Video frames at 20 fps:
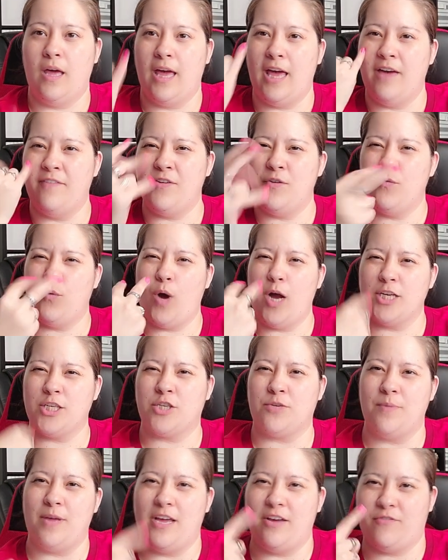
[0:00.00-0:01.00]
If you've
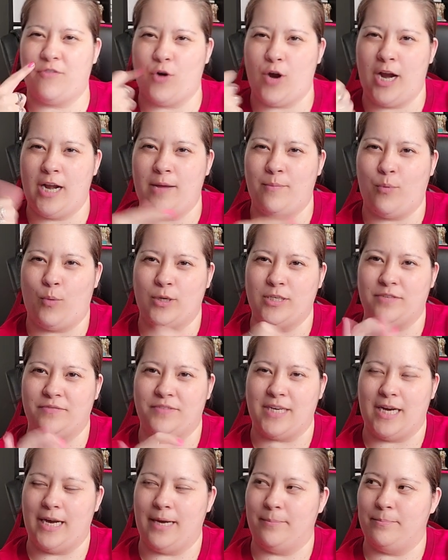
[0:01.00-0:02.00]
watched me for any point of
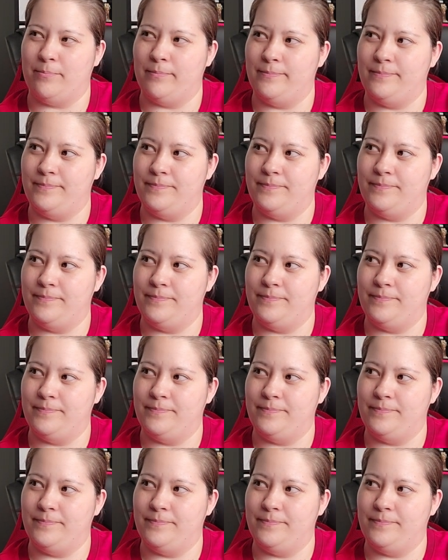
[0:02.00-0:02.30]
time,